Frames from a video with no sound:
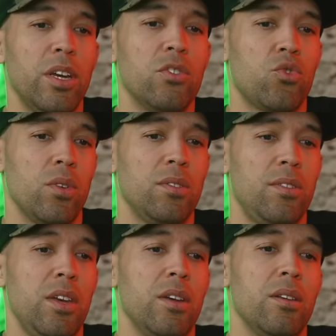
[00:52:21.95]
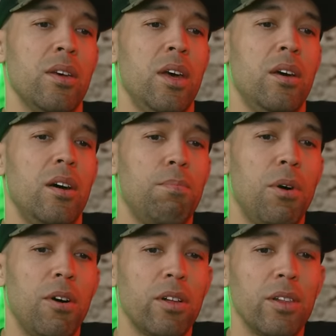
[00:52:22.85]
interest in
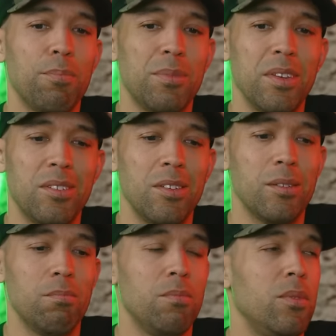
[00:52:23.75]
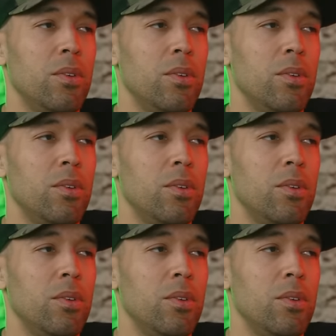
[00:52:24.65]
apocalypticism?